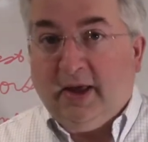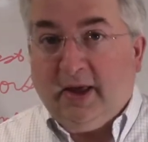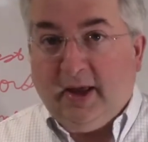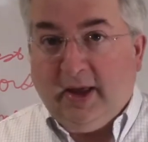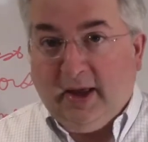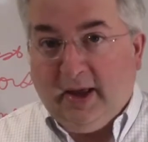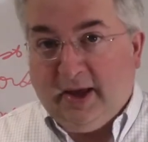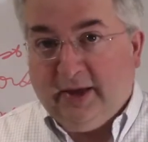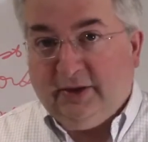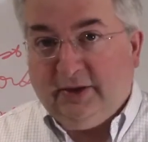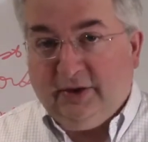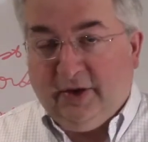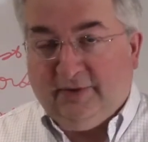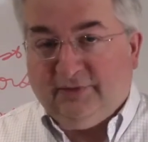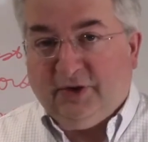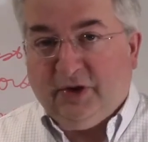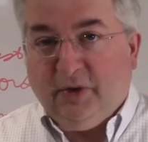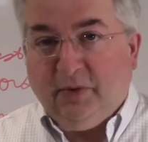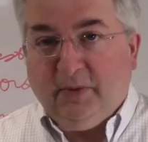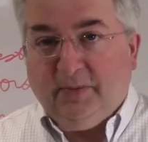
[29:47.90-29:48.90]
and you have
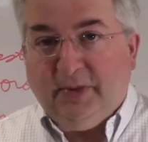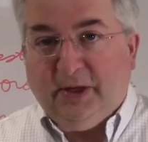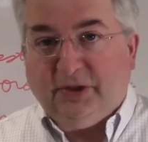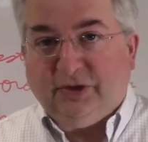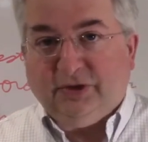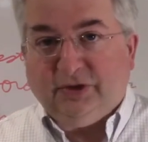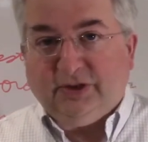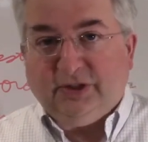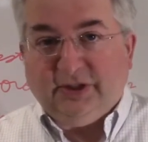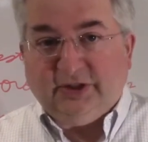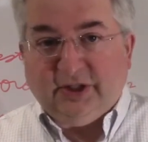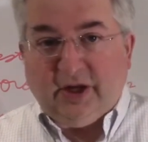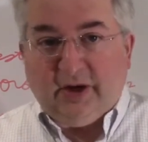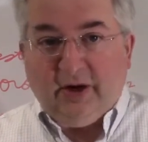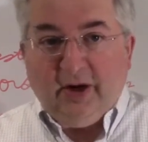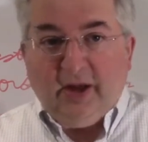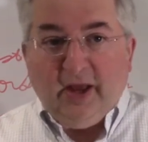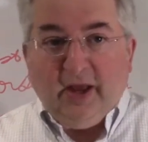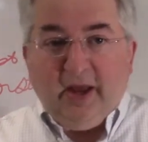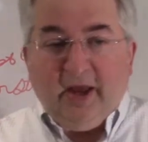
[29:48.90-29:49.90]
to know what matrices are.
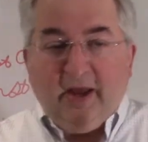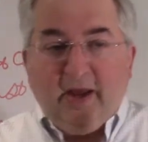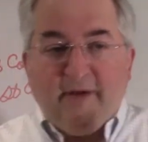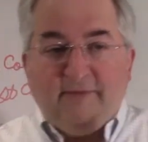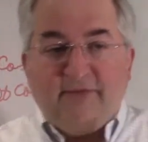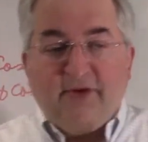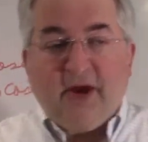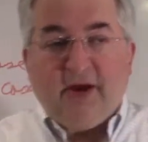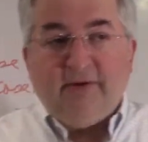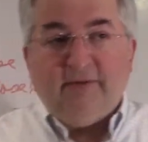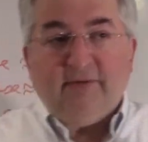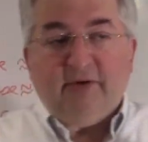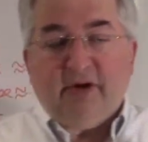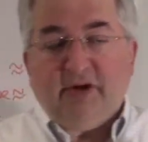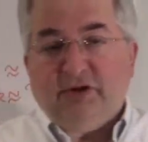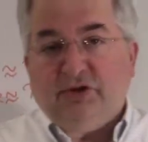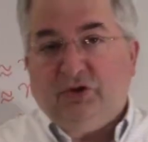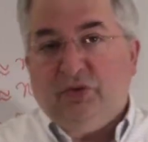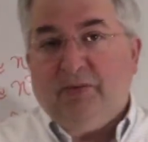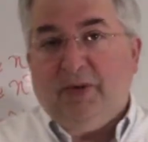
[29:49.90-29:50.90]
If you
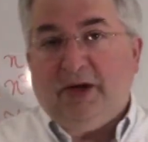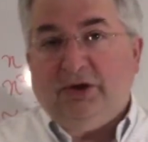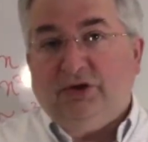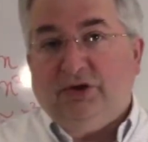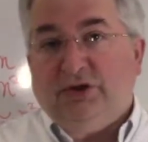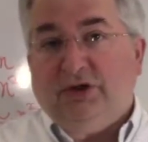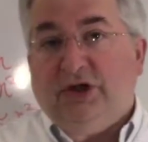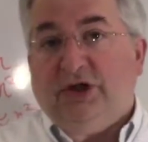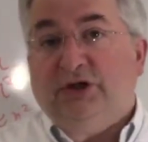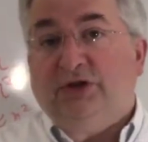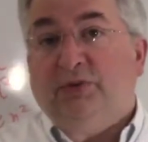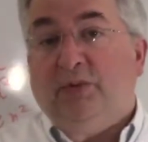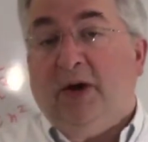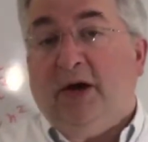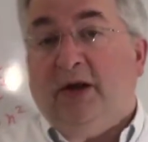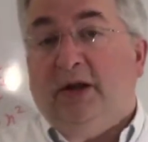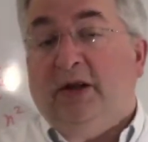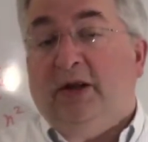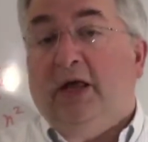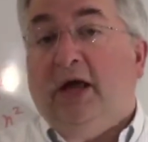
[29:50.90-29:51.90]
have two matrices,
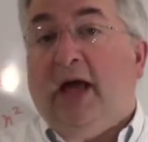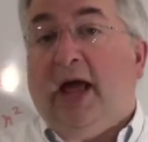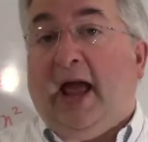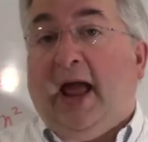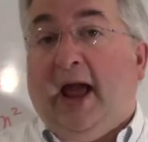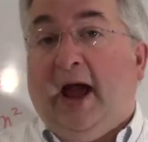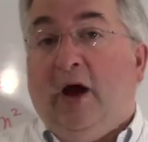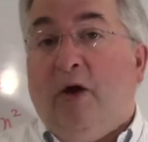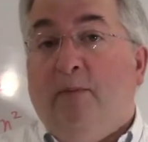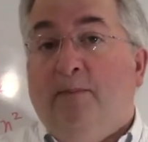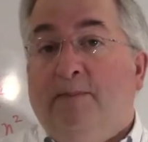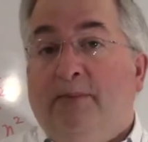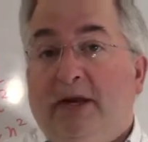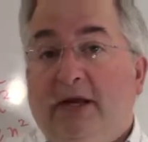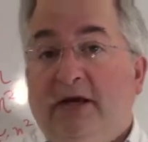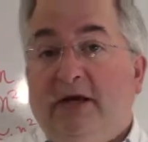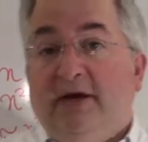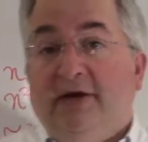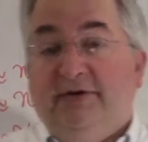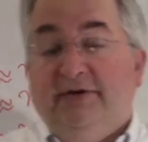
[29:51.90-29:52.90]
well, how
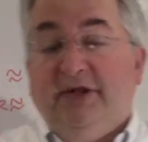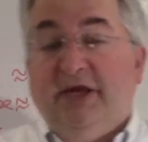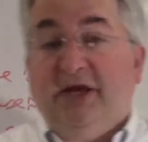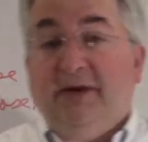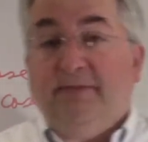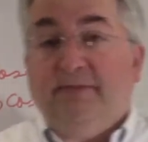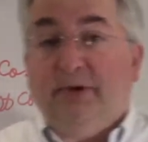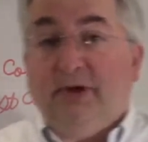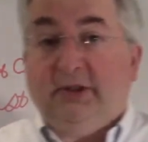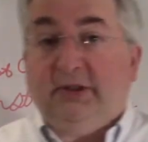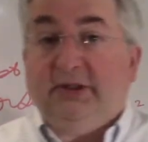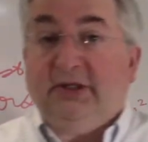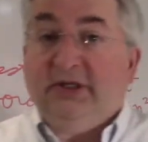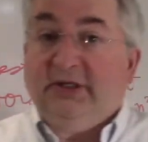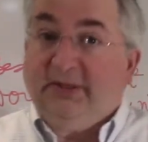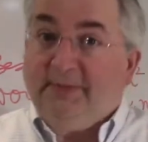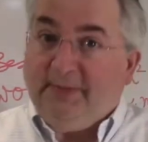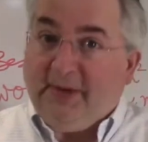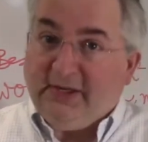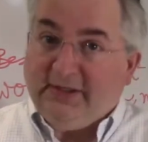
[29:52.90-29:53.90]
big is the input?
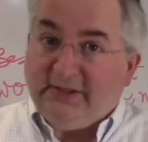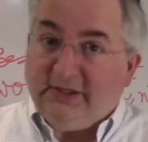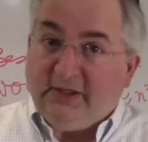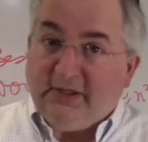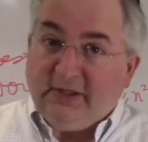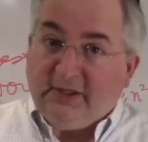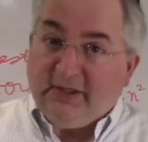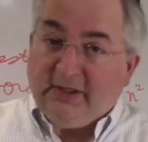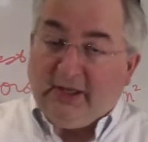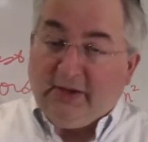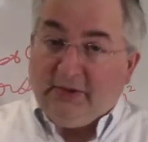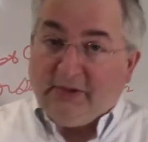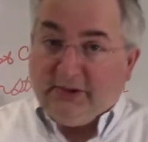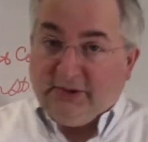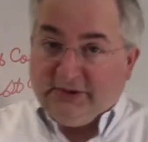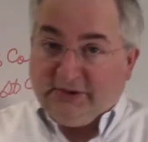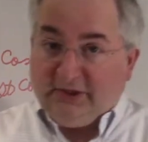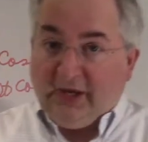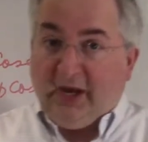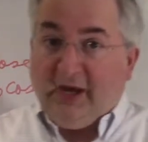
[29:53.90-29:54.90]
Depends on the
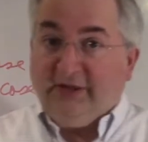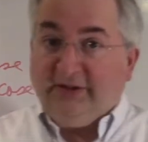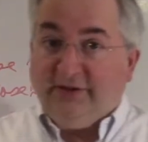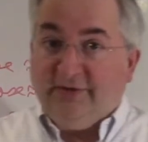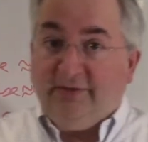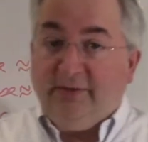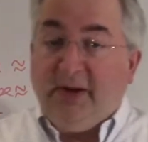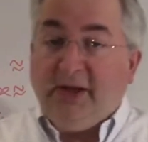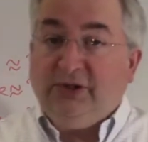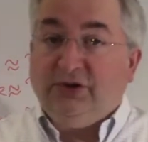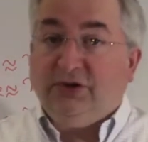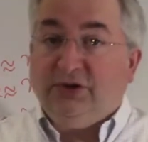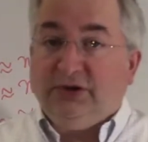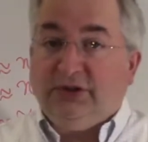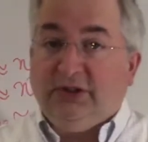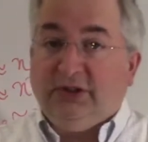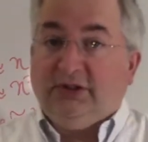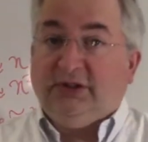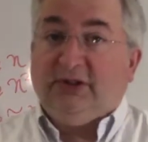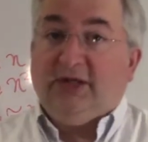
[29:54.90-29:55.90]
size of the
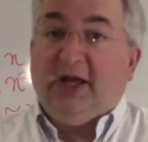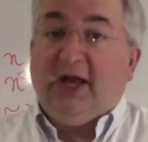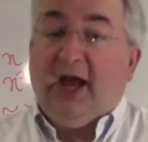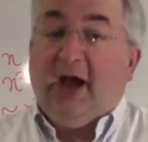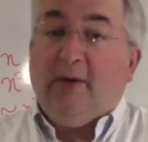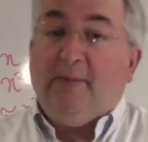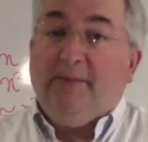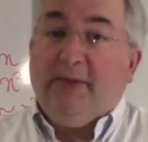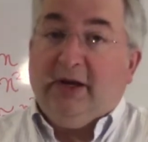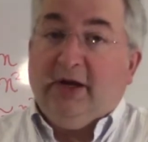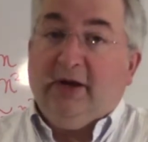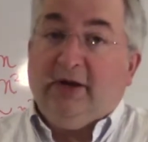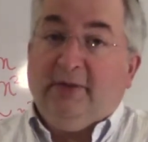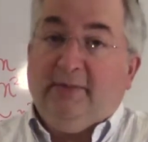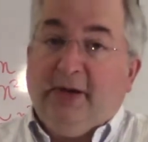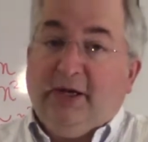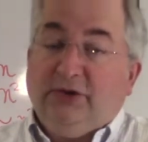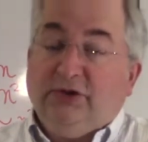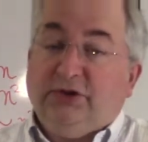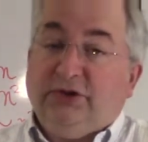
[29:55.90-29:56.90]
matrices. How big are the
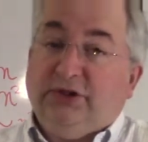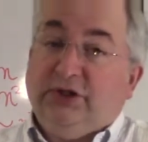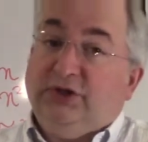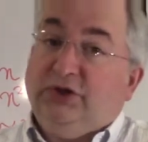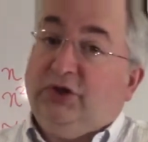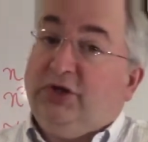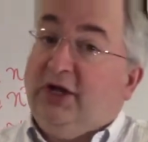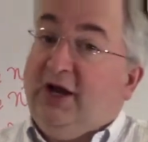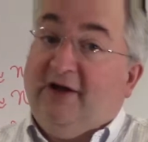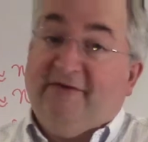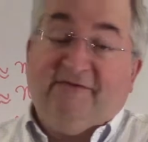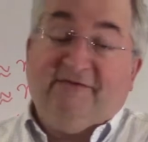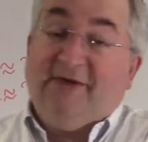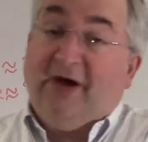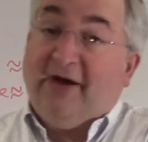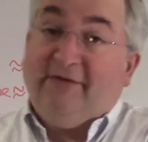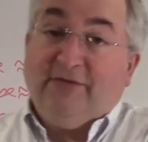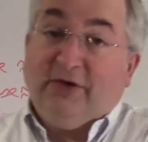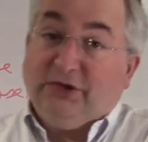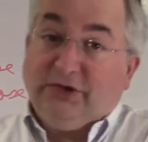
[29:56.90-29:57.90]
matrices? You can have
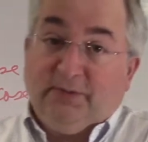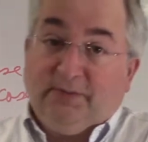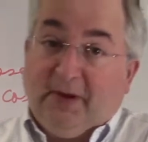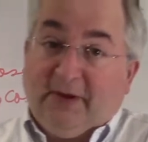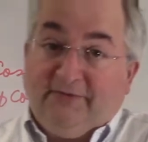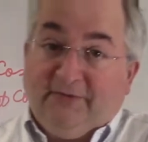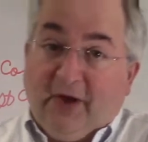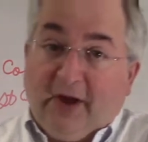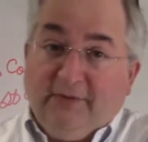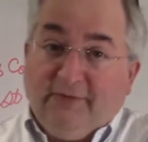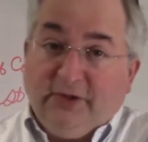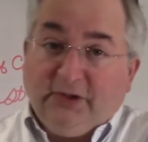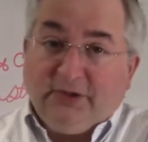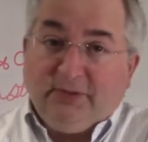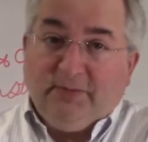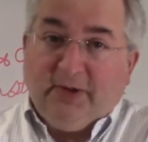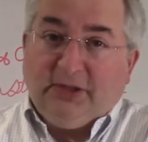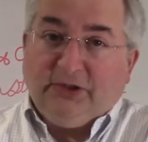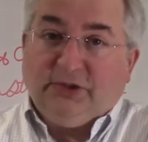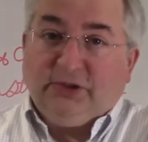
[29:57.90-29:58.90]
500 by 500
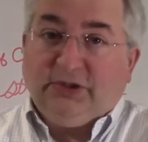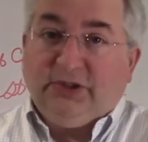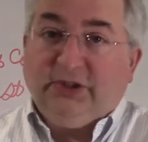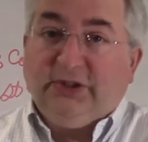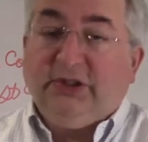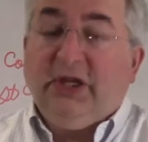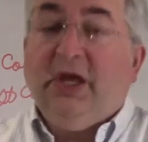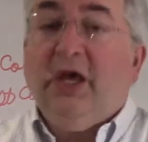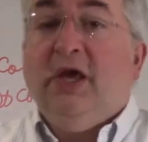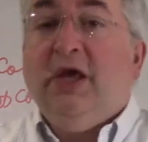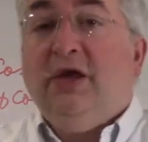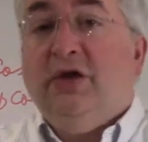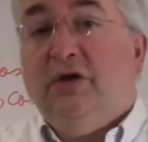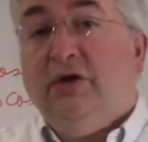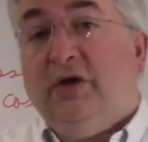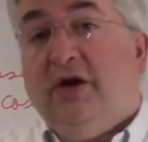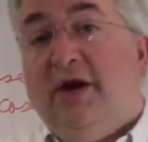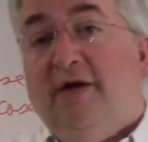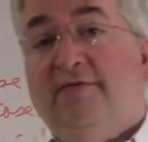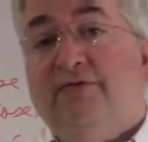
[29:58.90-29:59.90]
matrices. You
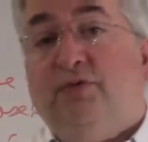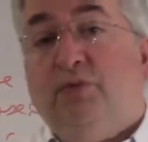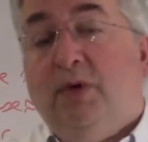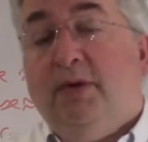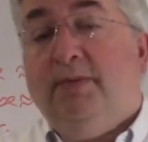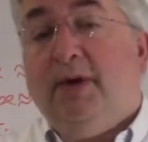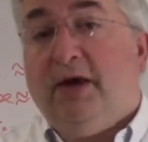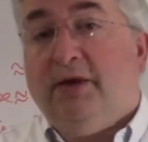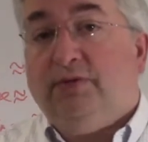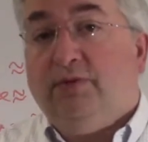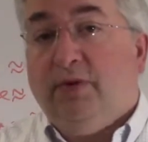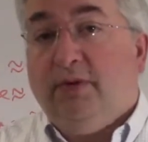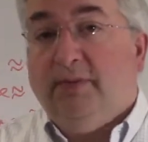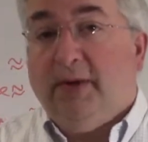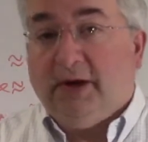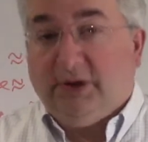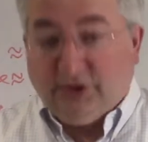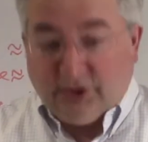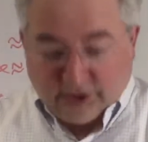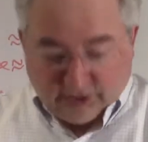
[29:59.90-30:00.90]
can have 3 by 3
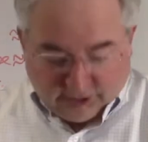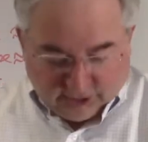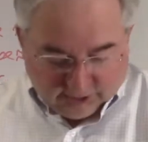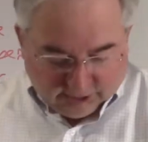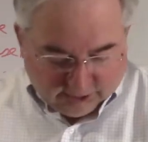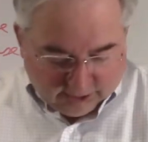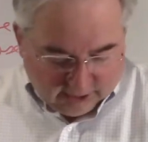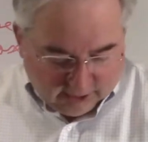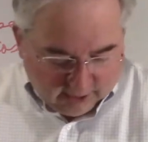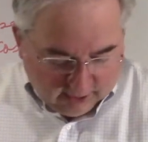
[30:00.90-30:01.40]
matrices.